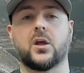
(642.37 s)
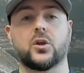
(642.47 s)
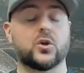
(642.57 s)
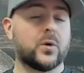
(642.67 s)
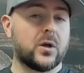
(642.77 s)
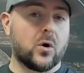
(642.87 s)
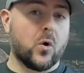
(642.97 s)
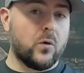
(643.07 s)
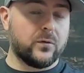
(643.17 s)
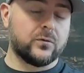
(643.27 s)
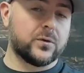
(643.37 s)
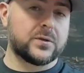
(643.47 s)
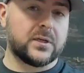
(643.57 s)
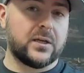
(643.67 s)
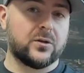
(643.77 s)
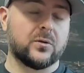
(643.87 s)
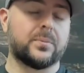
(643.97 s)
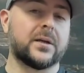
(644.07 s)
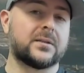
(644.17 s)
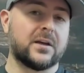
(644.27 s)
You don't want to over roast it either,
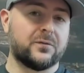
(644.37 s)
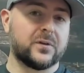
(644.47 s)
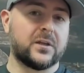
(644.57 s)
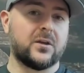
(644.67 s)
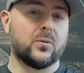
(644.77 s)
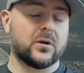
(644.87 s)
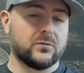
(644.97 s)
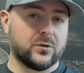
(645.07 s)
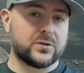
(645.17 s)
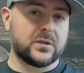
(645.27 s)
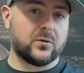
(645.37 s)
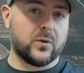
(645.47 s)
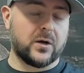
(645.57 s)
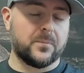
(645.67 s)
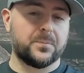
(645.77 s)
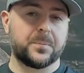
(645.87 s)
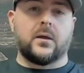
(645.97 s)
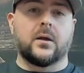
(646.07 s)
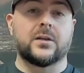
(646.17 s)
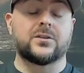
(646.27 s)
but definitely you want to roast it well.
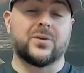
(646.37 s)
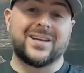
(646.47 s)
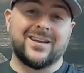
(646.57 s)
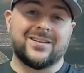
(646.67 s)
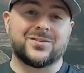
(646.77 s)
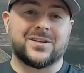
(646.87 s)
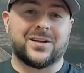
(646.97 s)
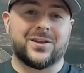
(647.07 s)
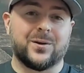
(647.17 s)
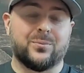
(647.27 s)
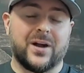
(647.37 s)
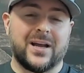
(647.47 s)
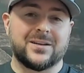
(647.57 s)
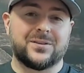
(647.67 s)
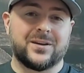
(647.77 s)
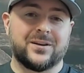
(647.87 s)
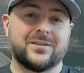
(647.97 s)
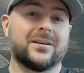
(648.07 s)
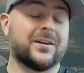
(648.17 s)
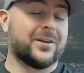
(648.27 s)
And so again, there's another brand out
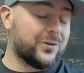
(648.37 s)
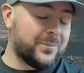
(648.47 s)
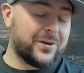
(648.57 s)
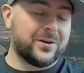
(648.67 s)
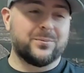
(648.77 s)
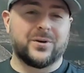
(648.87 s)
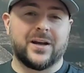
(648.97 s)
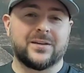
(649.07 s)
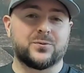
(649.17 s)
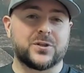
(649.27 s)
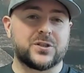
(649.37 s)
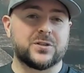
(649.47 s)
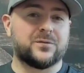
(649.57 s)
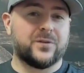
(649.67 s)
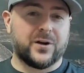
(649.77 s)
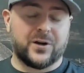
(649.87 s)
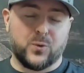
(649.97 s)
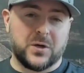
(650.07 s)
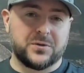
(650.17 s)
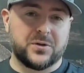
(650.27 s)
there, another American brand, which is very
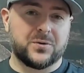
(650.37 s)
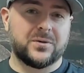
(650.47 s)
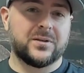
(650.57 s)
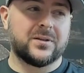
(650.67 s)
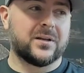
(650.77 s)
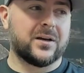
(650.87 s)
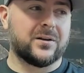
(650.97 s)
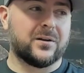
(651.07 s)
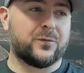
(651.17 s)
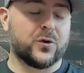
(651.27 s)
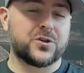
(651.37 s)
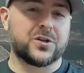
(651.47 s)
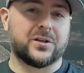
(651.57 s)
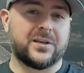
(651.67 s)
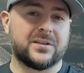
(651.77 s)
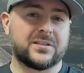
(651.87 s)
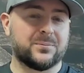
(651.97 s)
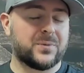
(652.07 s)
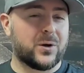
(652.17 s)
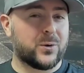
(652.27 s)
well known and unfortunately
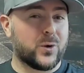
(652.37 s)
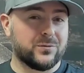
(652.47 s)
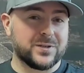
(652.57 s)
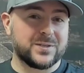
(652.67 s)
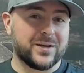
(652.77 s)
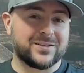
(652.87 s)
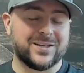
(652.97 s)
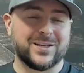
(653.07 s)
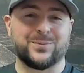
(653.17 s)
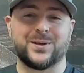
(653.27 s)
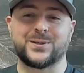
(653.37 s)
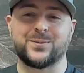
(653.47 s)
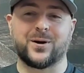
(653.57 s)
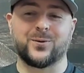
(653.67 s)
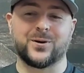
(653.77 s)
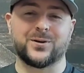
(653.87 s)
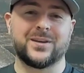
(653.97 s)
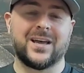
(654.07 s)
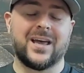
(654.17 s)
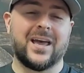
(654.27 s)
somewhat respected in the bean to bar world.
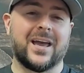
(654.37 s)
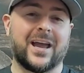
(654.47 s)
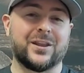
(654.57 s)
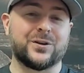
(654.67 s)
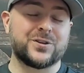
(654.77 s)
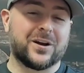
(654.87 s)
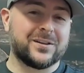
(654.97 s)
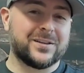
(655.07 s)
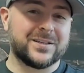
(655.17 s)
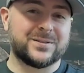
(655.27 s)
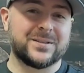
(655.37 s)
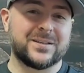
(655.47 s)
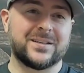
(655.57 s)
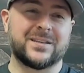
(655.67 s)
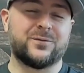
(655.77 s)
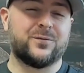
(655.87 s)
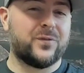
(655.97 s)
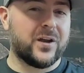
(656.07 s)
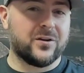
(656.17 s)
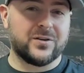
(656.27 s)
And their chocolate is
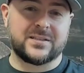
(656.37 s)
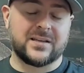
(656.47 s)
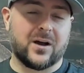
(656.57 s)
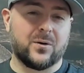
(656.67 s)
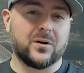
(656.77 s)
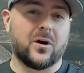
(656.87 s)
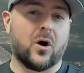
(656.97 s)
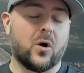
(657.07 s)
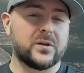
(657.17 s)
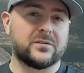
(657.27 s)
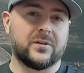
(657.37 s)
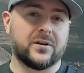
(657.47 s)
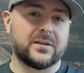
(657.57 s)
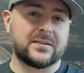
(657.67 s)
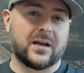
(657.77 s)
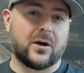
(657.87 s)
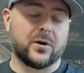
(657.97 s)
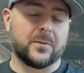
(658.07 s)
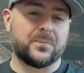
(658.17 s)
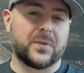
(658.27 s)
very sour, always very sour.